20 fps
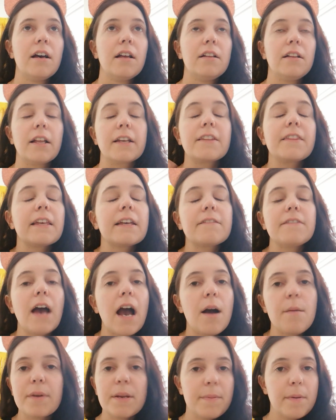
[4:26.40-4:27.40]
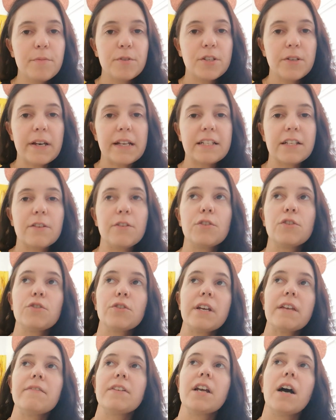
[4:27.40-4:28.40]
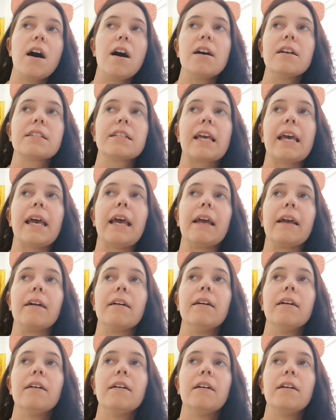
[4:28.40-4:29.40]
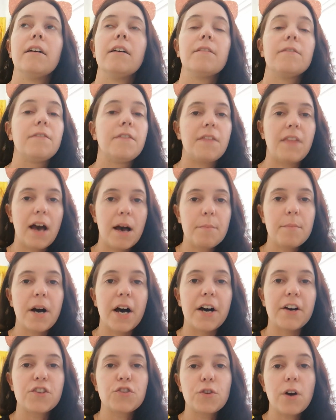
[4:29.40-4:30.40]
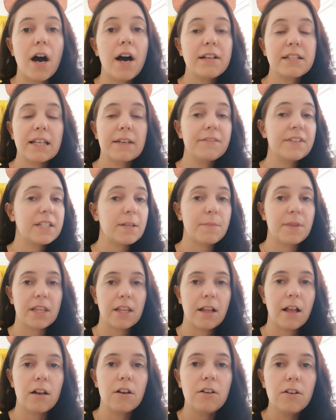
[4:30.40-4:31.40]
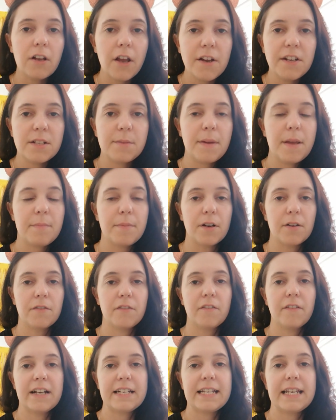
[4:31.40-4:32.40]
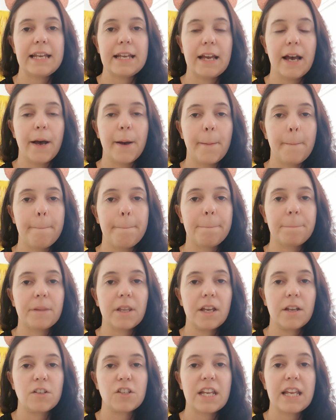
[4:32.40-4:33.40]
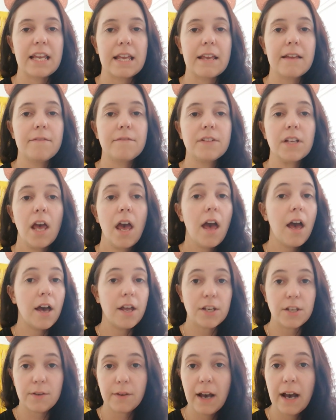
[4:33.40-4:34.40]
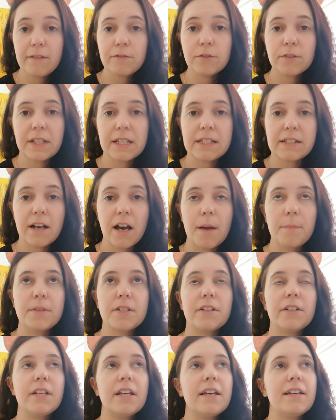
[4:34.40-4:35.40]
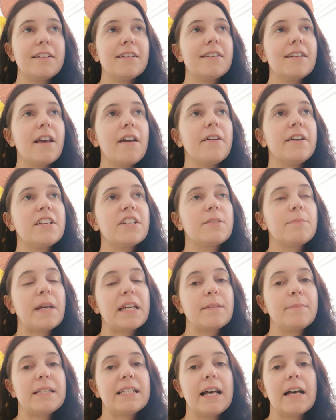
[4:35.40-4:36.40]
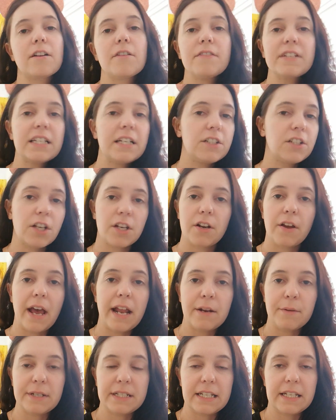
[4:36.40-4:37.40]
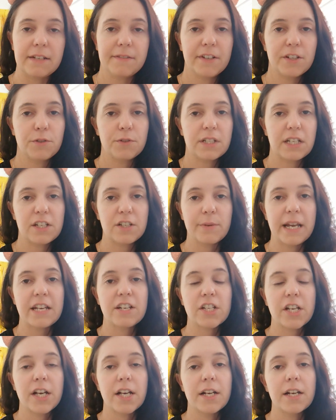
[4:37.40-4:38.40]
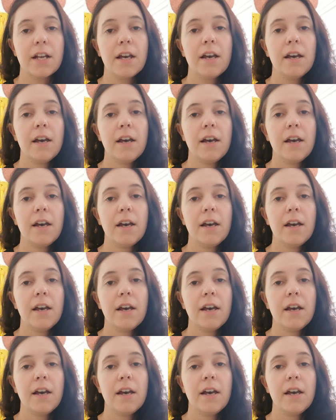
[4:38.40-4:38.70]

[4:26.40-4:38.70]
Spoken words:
like, think of how many people do it. So you're not even asking for that much. You're asking for something that loads of people have already achieved, and you have all this time. So I don't know, it just makes me sad. Obviously, I don't know anyone's individual situation,